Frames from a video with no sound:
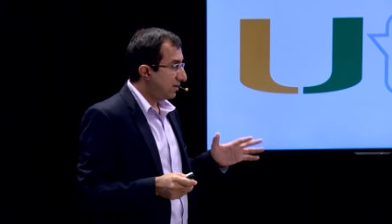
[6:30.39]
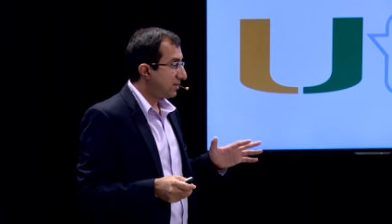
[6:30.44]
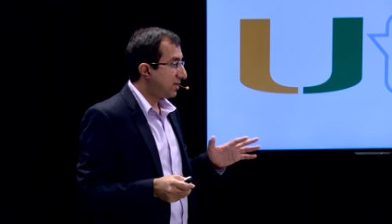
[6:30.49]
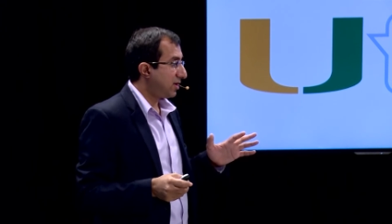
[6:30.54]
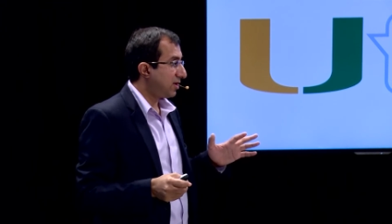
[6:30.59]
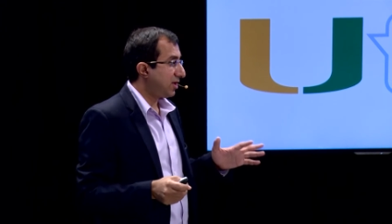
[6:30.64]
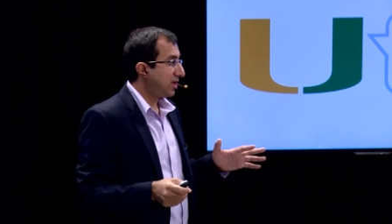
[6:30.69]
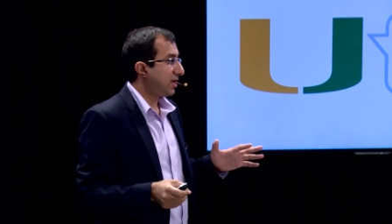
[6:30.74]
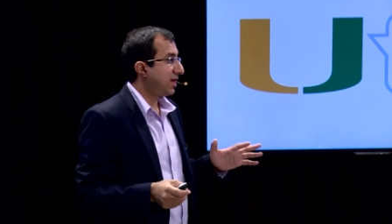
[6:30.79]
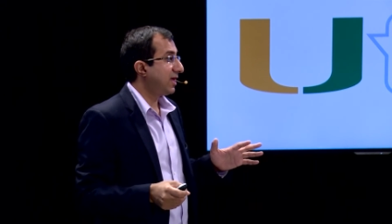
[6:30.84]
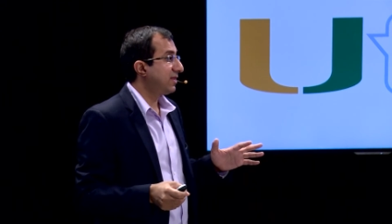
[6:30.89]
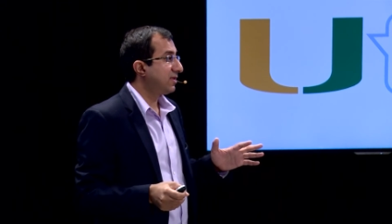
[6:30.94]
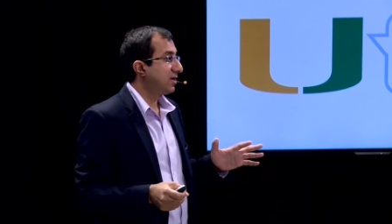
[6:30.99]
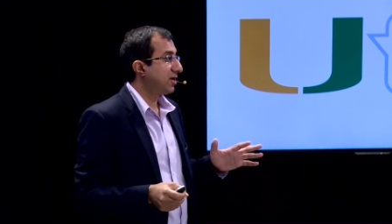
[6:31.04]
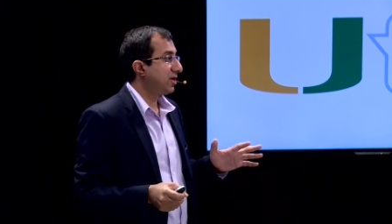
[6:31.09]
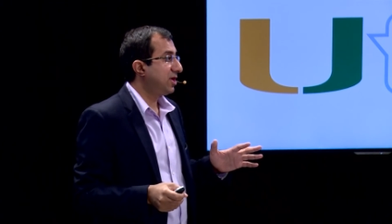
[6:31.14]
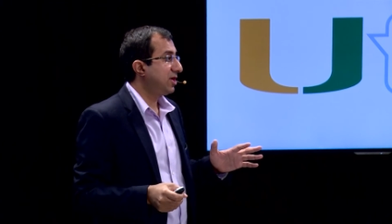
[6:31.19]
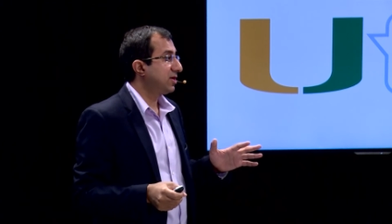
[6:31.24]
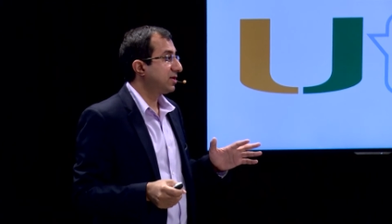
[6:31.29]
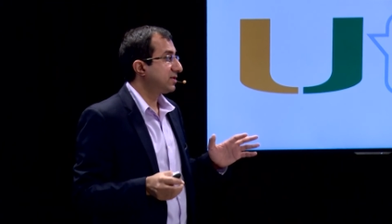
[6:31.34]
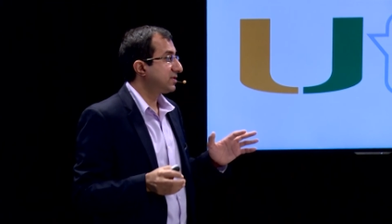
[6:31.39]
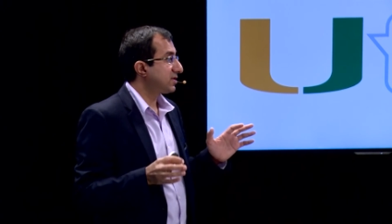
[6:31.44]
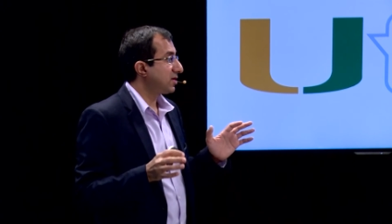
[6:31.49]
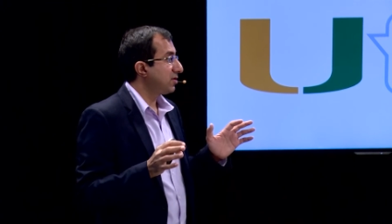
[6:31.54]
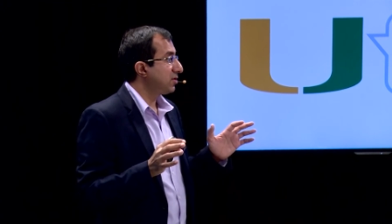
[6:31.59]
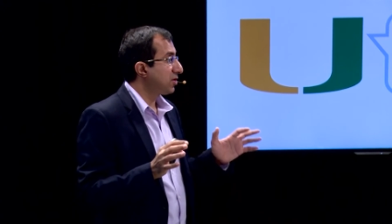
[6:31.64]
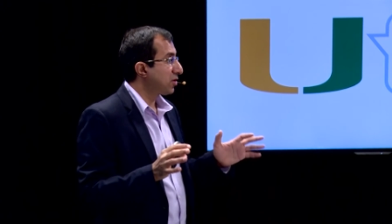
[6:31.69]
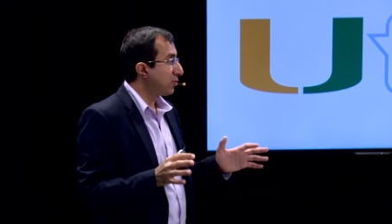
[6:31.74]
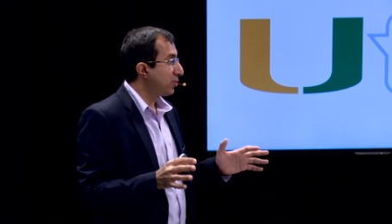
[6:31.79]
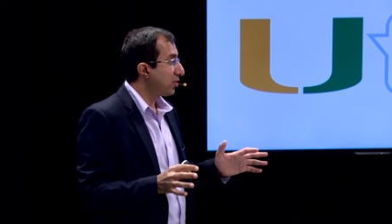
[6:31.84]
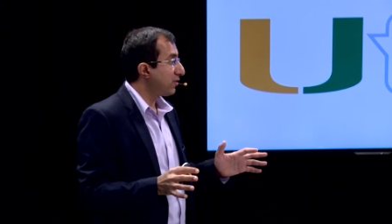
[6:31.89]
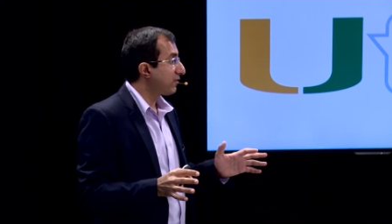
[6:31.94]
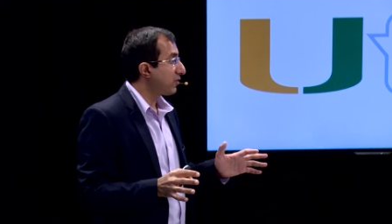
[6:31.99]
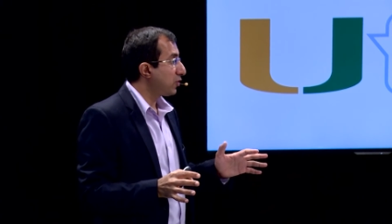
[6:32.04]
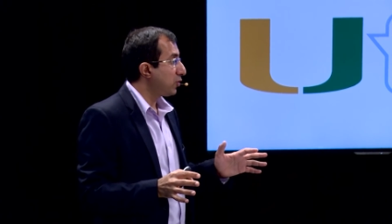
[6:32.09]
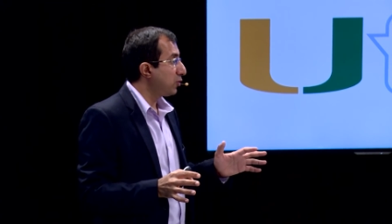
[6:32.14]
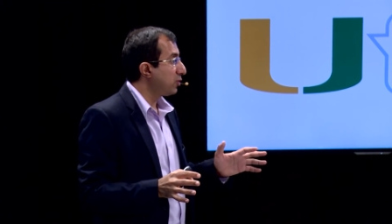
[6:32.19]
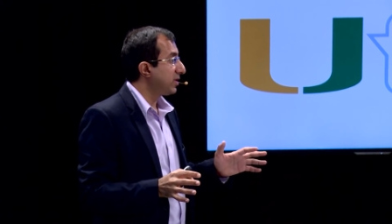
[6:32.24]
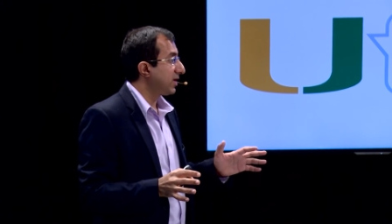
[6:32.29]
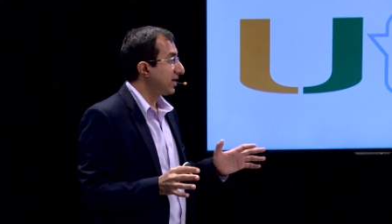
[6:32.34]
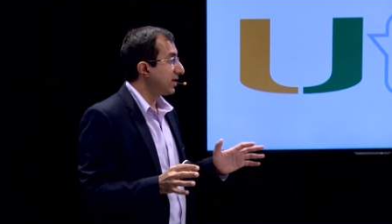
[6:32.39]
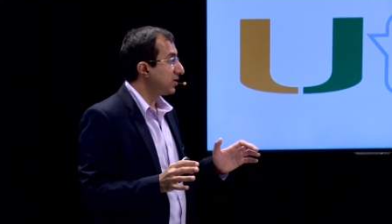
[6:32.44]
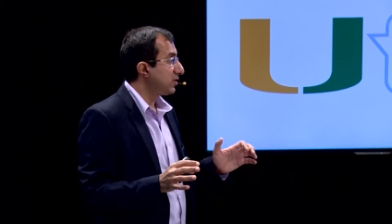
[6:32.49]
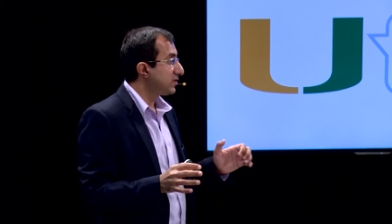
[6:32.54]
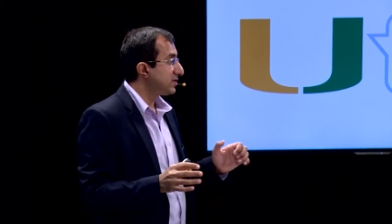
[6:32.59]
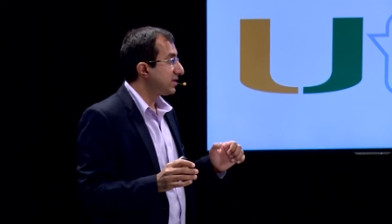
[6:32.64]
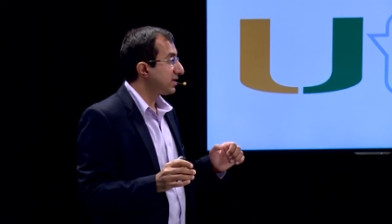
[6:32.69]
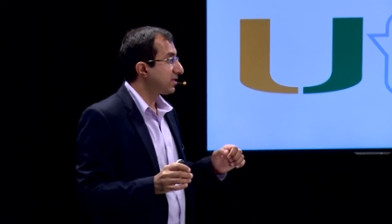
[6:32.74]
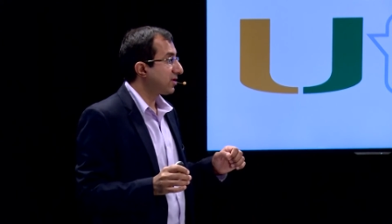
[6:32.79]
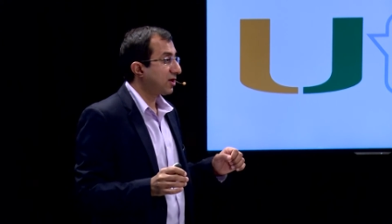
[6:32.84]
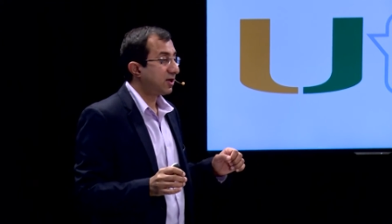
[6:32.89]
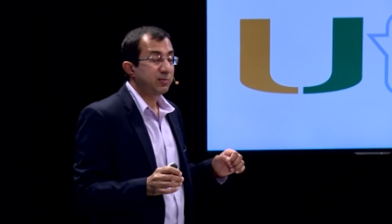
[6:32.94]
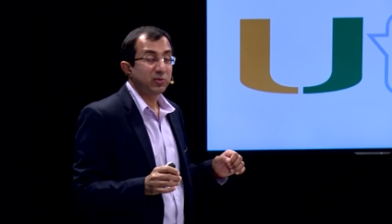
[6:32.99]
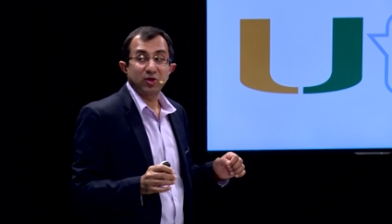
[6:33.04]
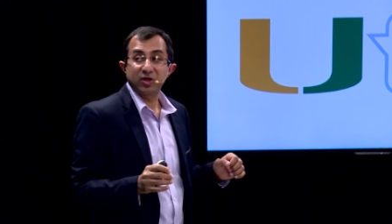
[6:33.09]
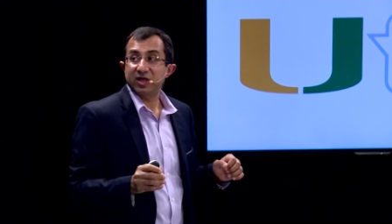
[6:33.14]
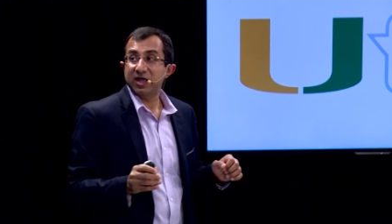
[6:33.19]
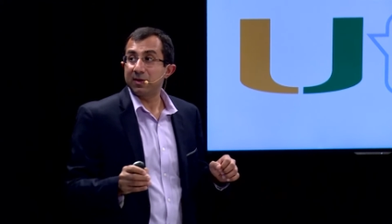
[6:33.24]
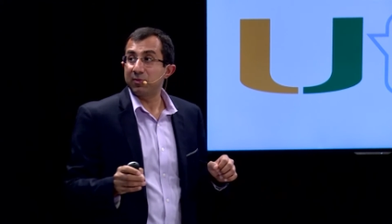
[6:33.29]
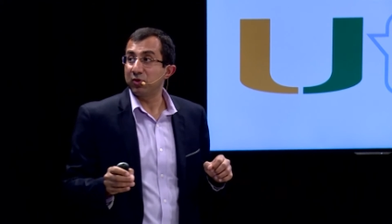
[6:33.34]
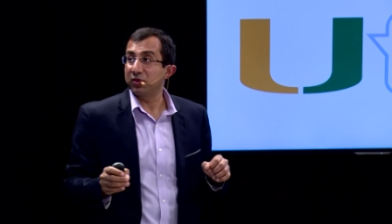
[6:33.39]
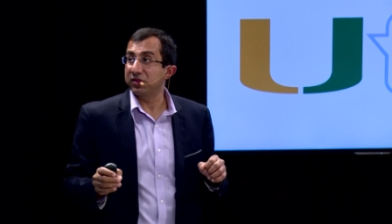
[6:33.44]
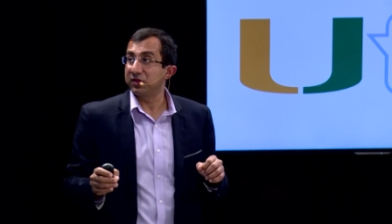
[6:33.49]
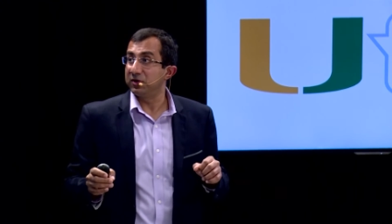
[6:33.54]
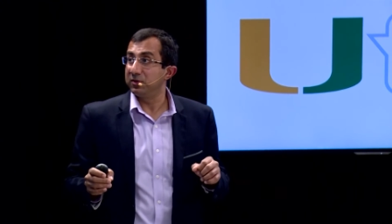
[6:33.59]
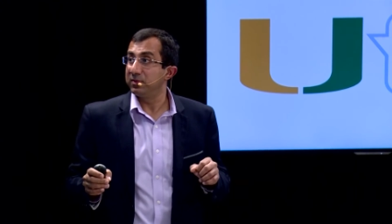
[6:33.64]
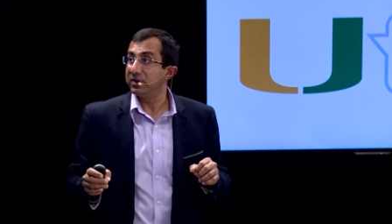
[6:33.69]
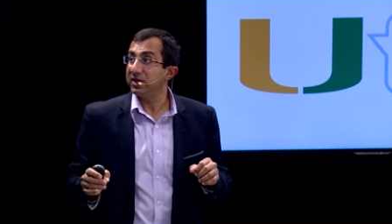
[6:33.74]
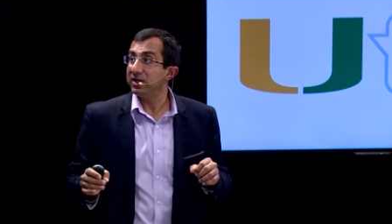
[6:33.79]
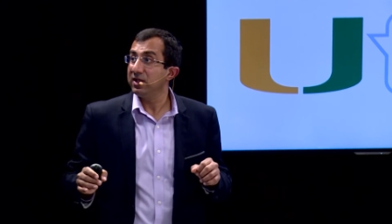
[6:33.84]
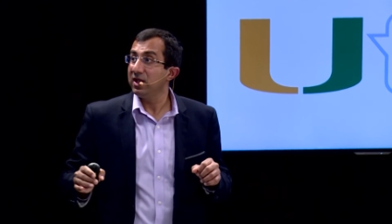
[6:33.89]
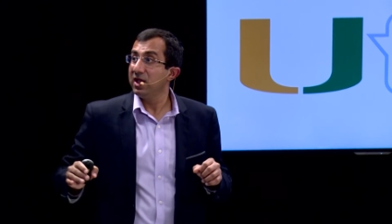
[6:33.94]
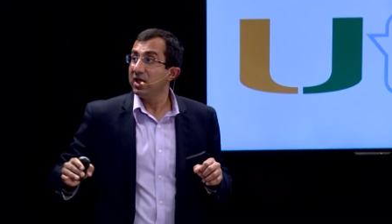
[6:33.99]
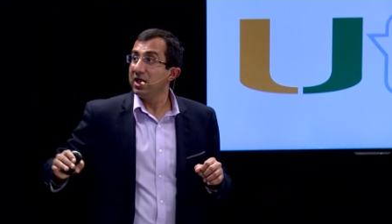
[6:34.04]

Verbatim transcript: their, and their ears a little bit of cooling using therapeutic hypothermia,